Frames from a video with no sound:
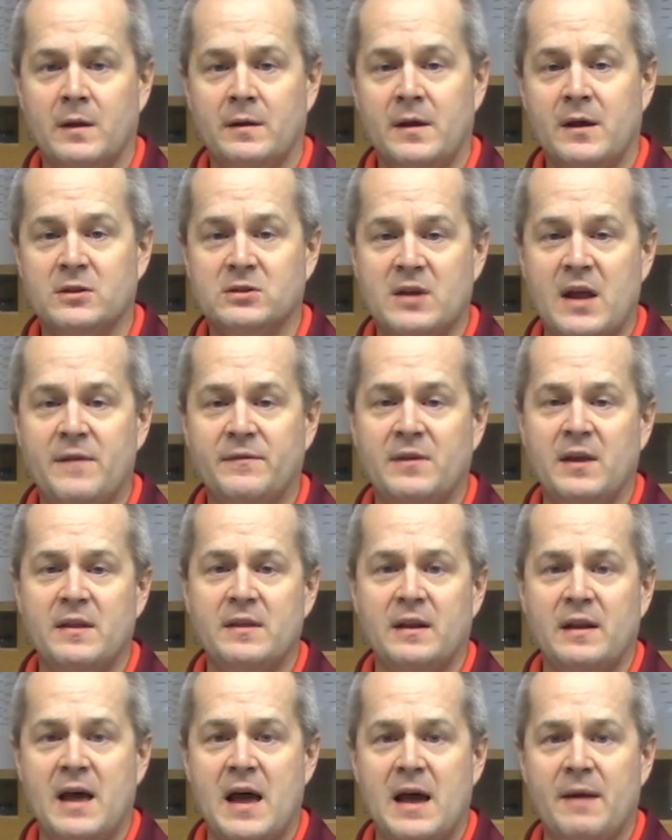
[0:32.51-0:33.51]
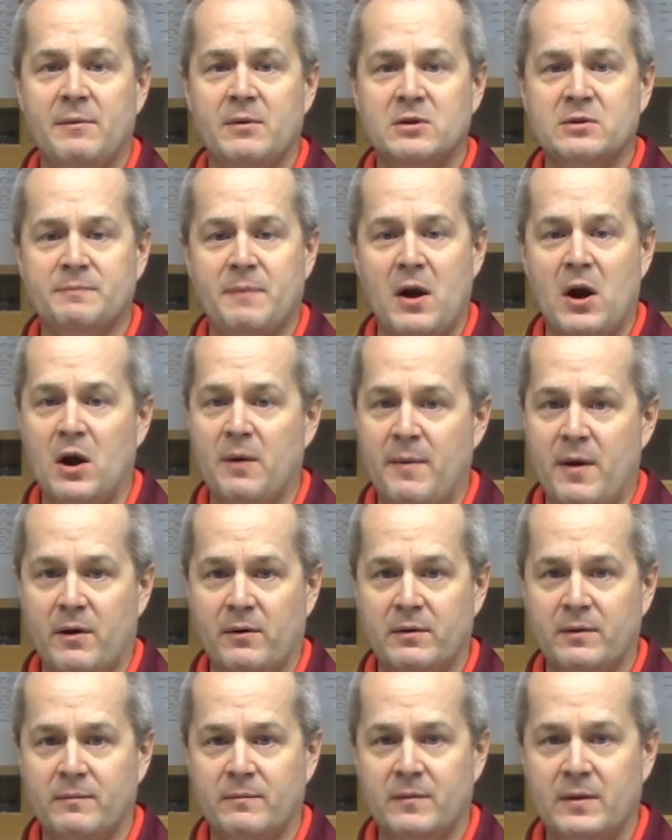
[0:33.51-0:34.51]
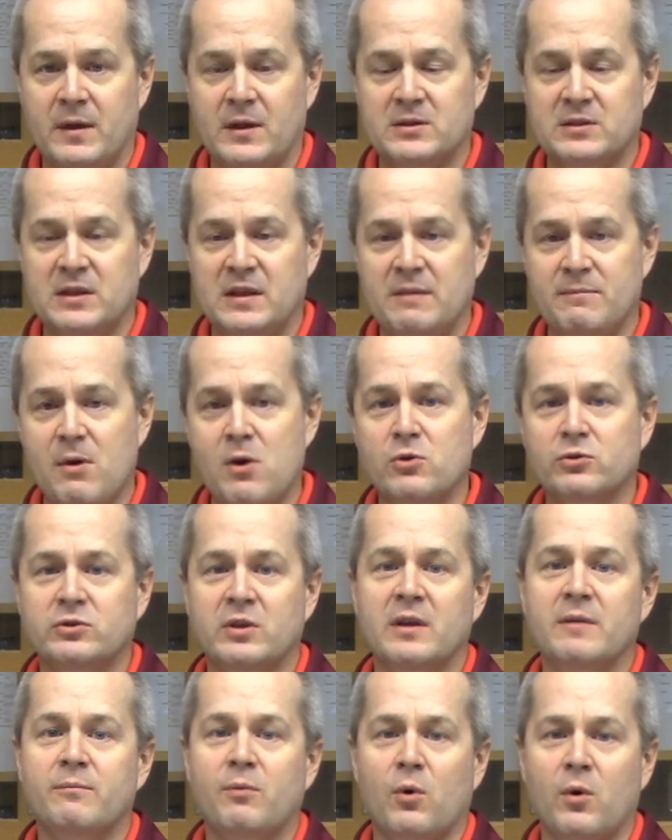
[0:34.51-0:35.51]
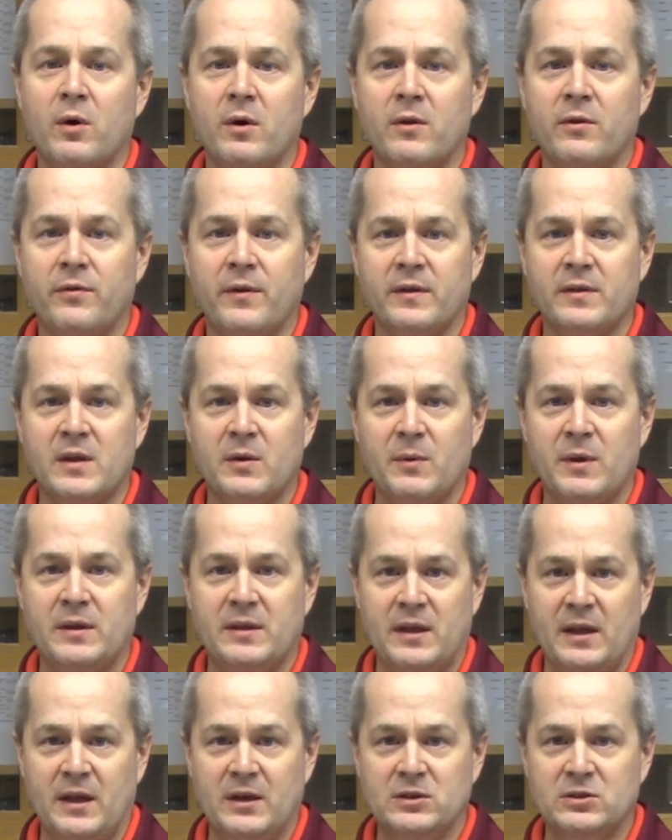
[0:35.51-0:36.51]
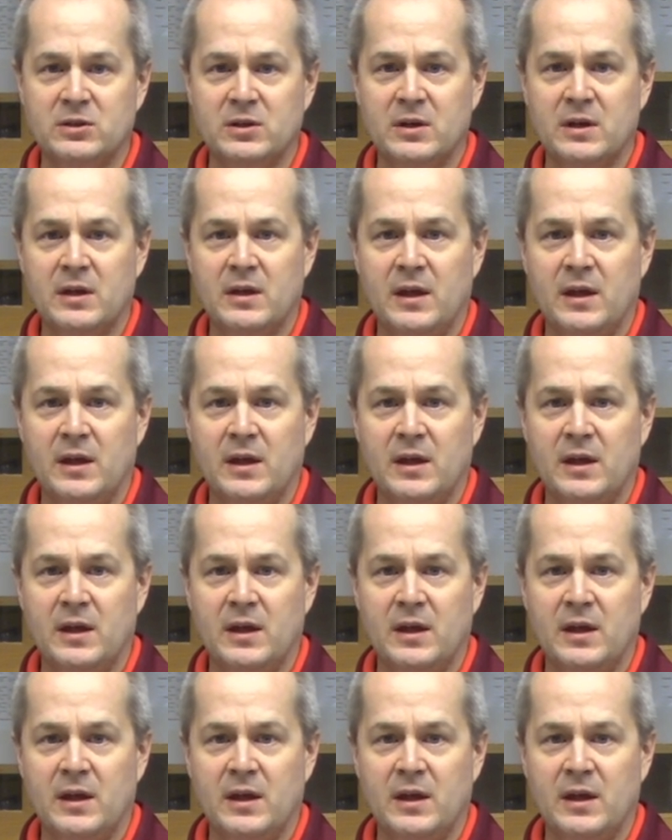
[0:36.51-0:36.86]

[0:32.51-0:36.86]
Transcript: Now, safety in the lab is paramount. It's the most important thing that we teach,